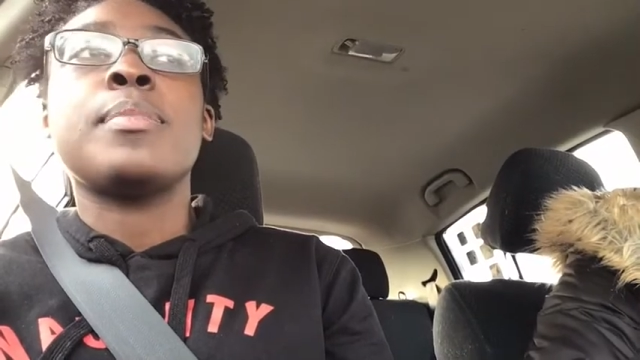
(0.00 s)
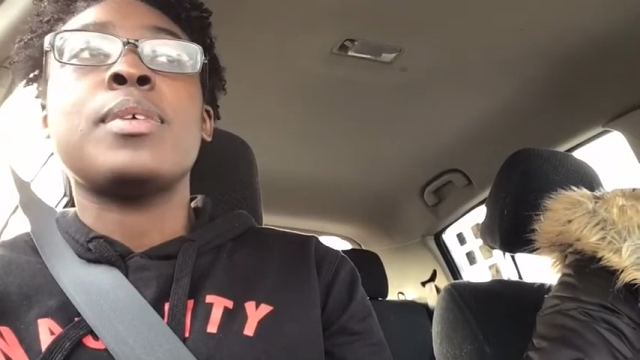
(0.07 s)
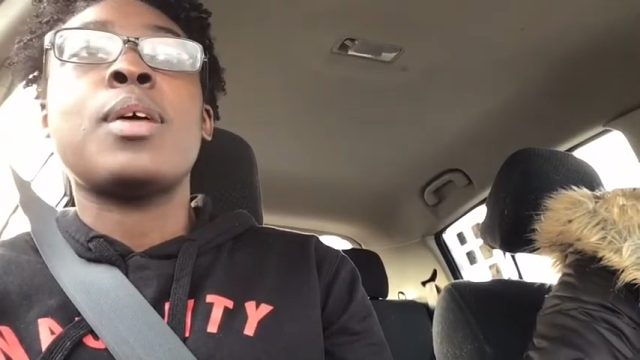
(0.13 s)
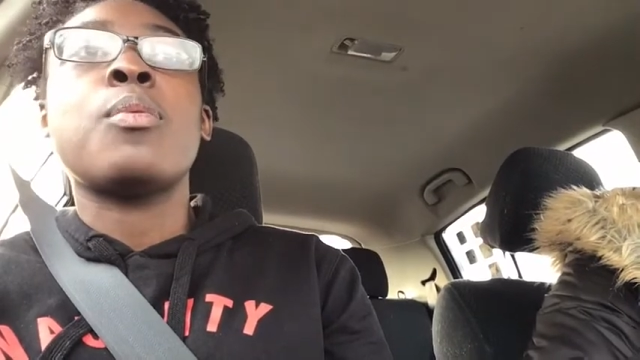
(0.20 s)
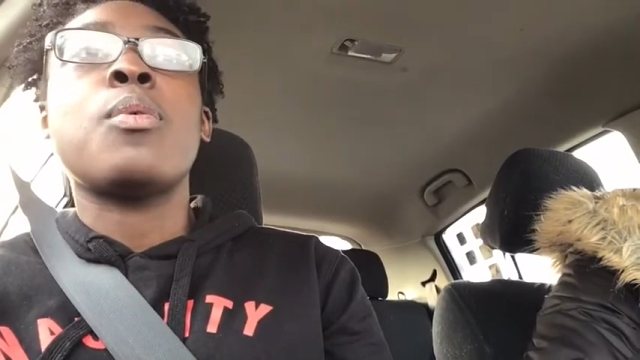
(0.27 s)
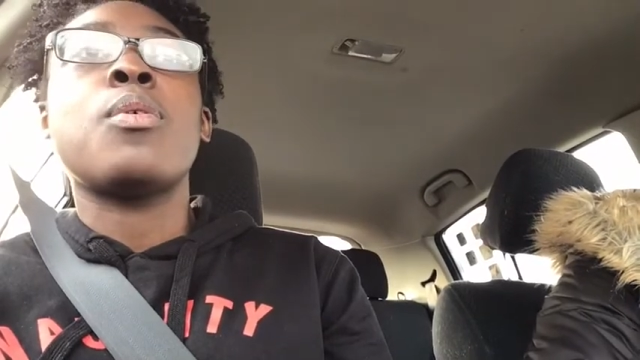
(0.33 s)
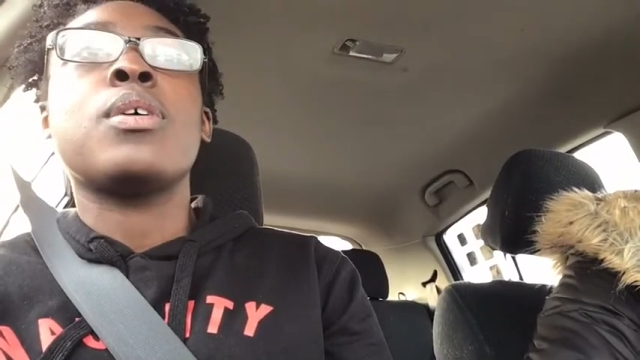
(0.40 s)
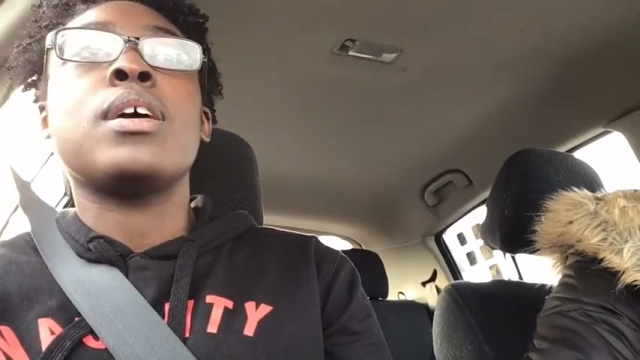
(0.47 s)
When I
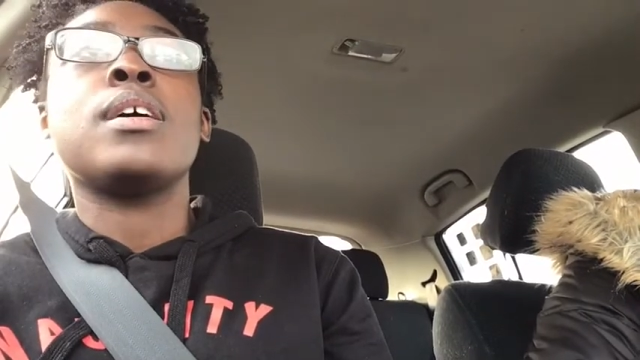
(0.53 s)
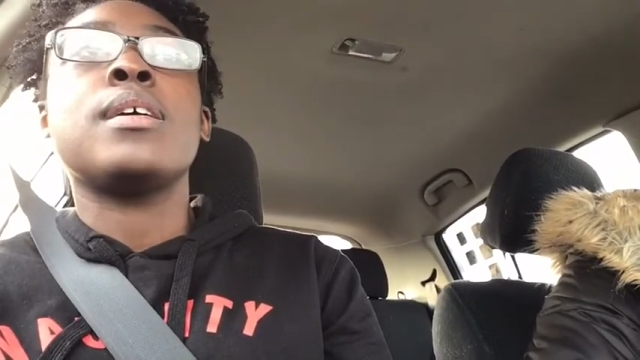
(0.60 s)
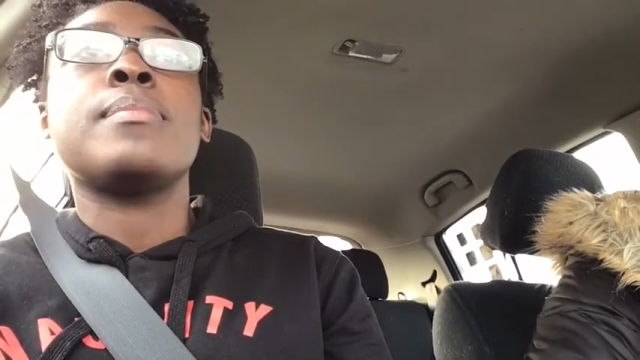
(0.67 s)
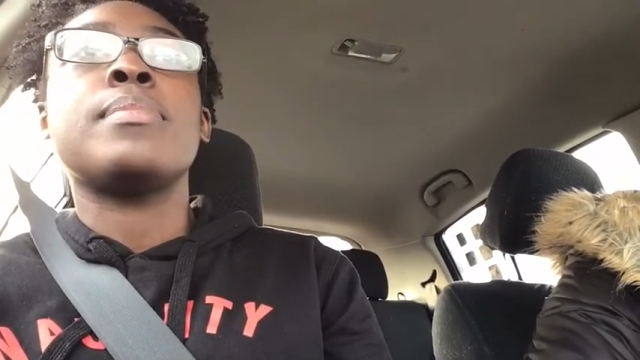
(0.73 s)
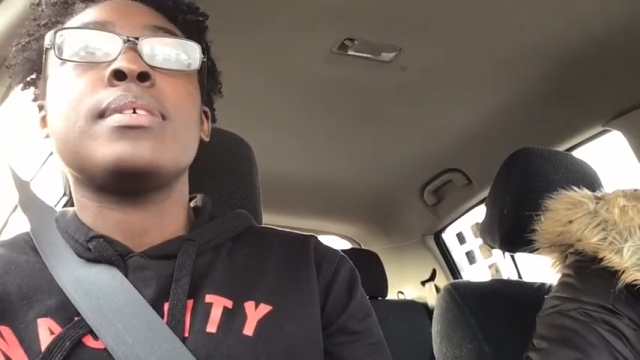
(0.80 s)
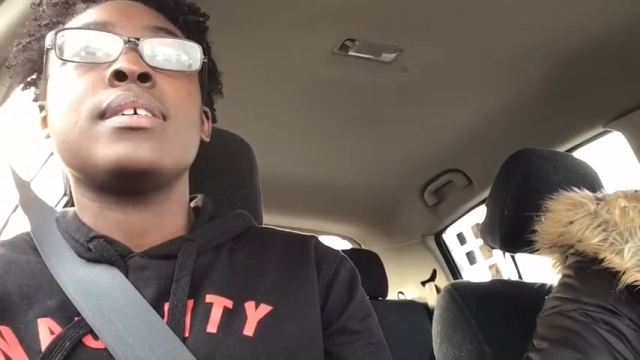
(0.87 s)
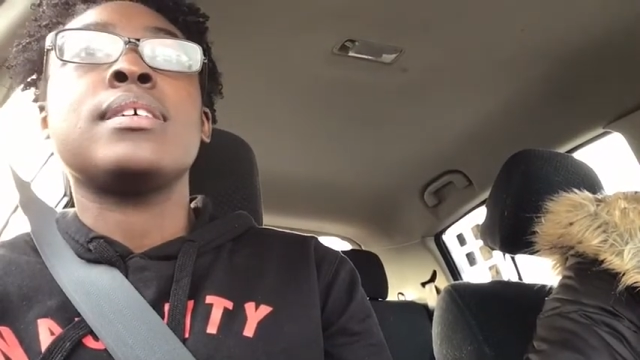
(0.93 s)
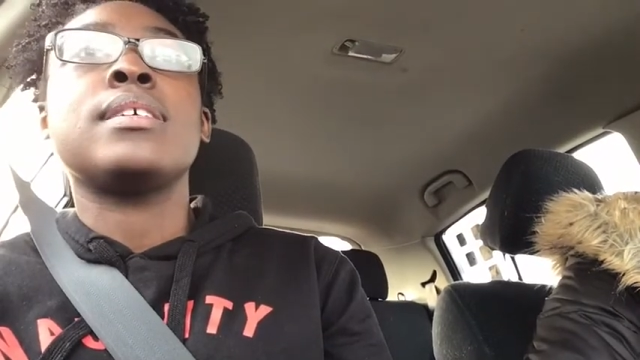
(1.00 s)
woke up
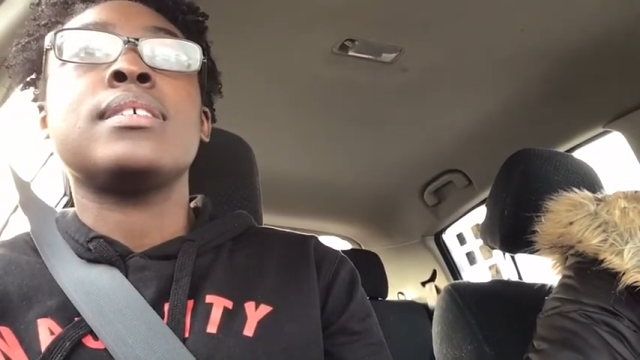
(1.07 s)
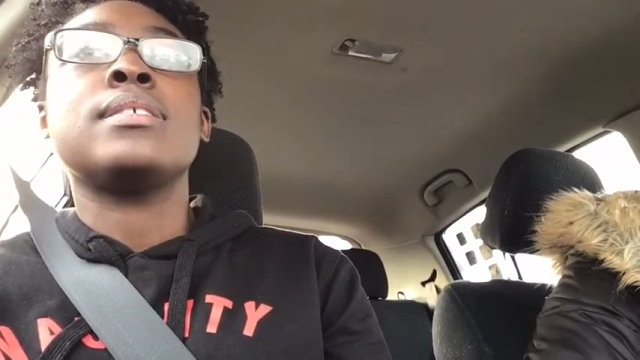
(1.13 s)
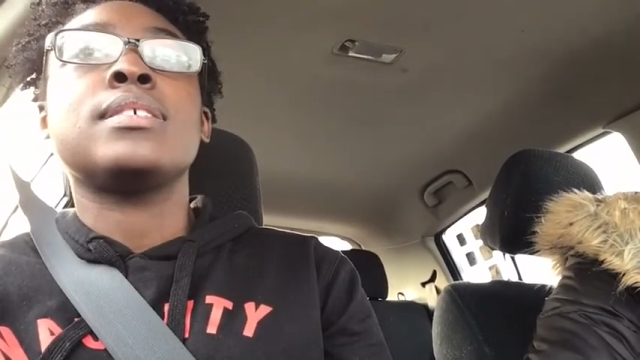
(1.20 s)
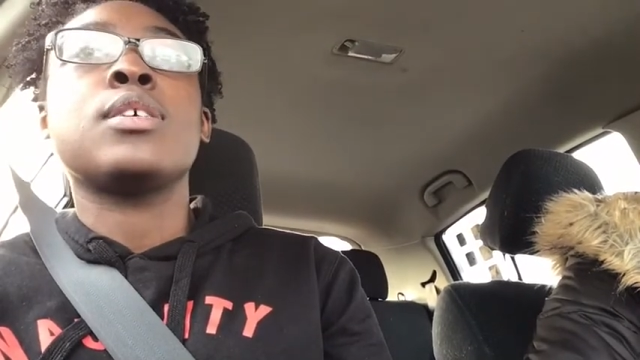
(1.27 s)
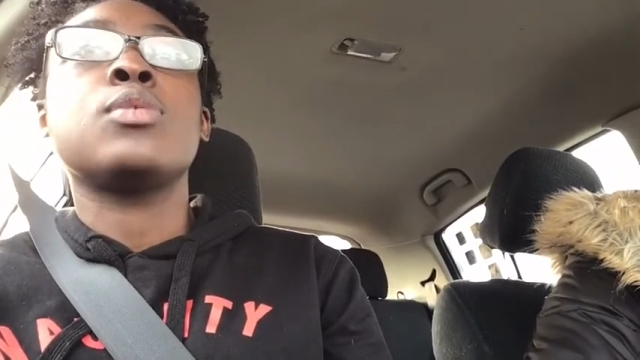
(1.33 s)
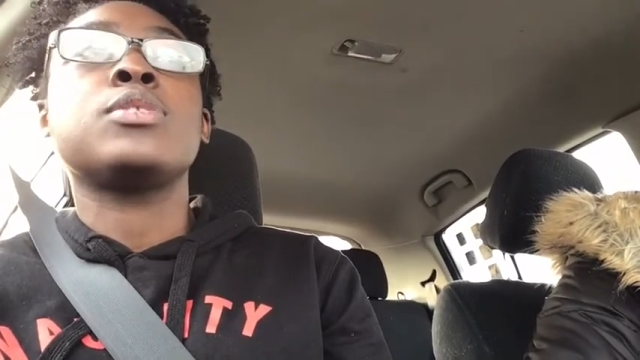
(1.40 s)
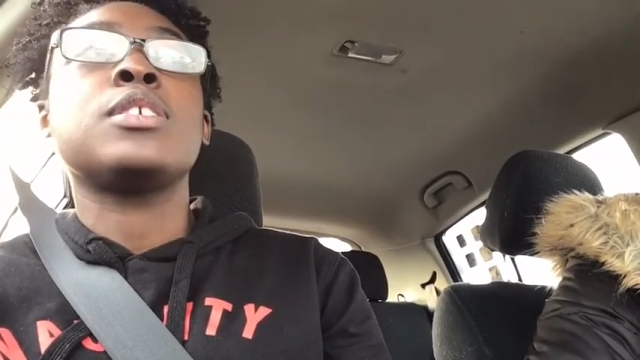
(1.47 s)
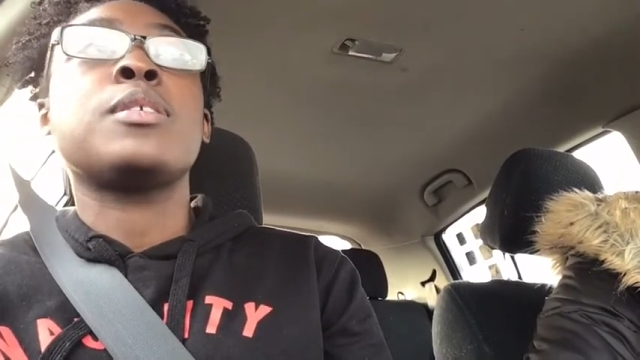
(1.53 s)
to
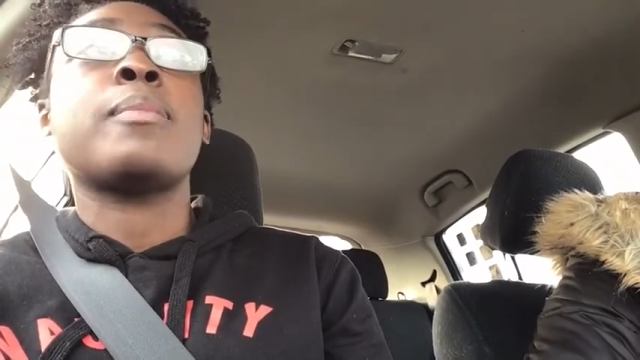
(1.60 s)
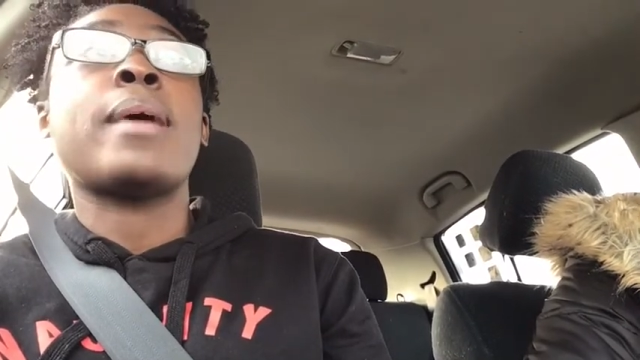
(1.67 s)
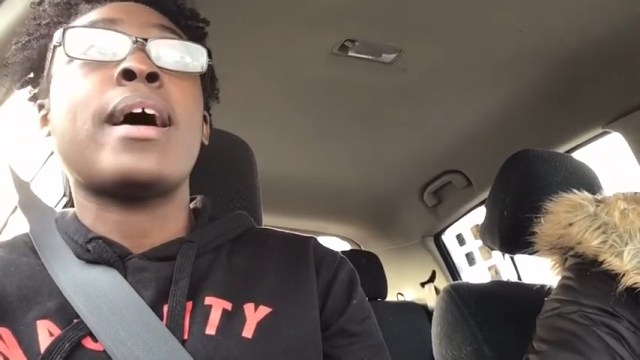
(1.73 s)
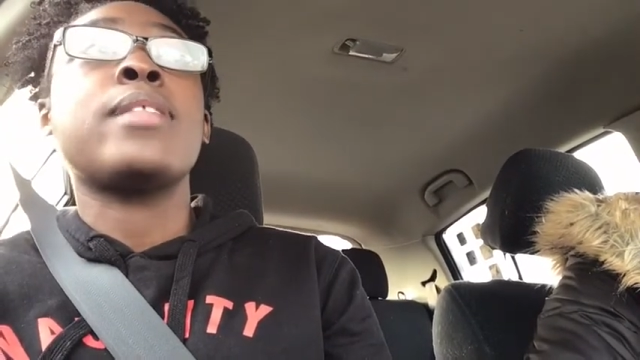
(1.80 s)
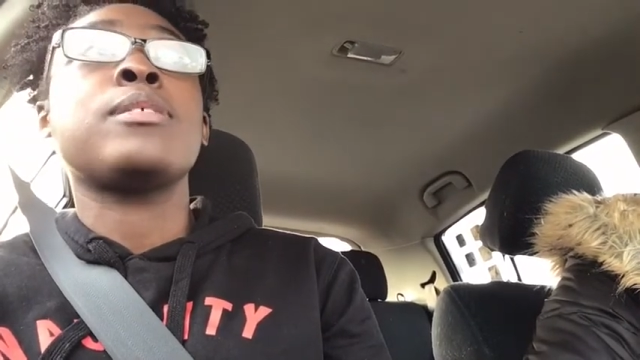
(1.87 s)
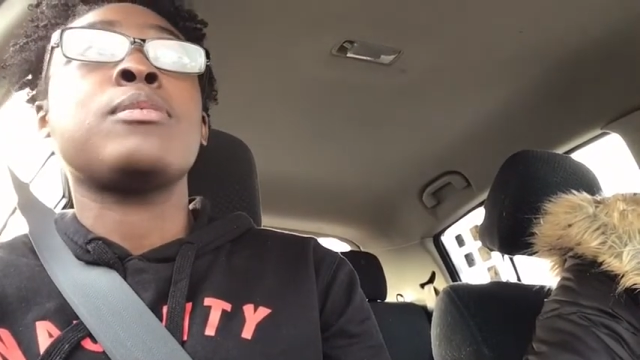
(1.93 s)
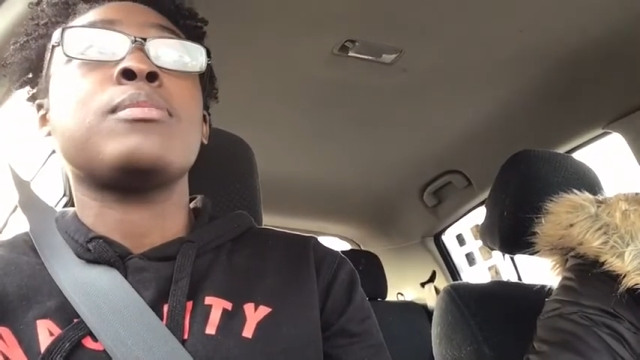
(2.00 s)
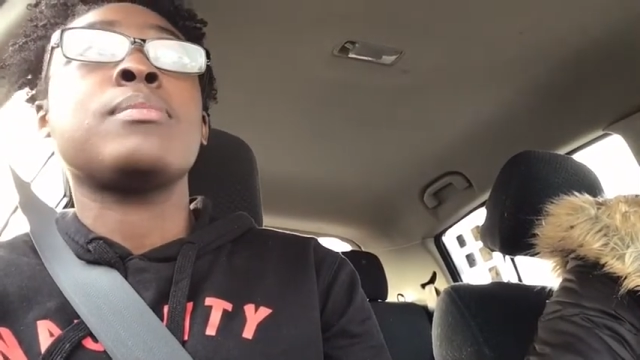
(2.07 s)
go to the
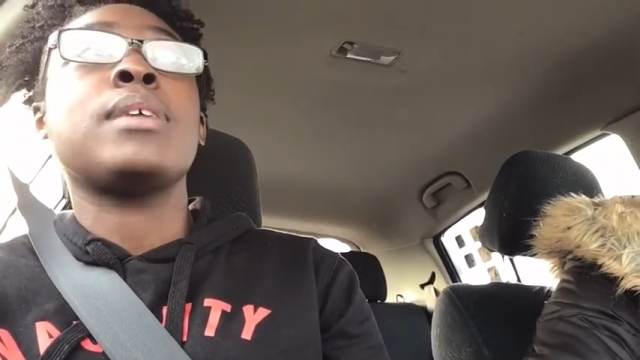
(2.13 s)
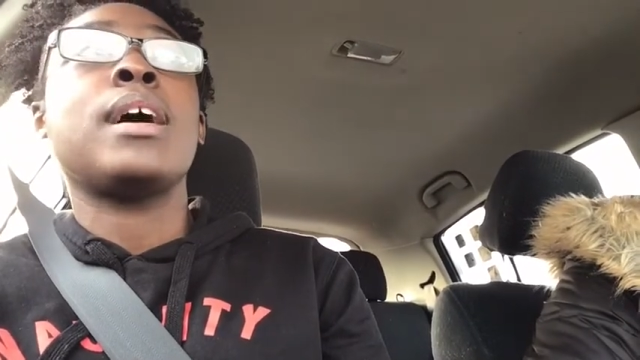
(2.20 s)
bathroom,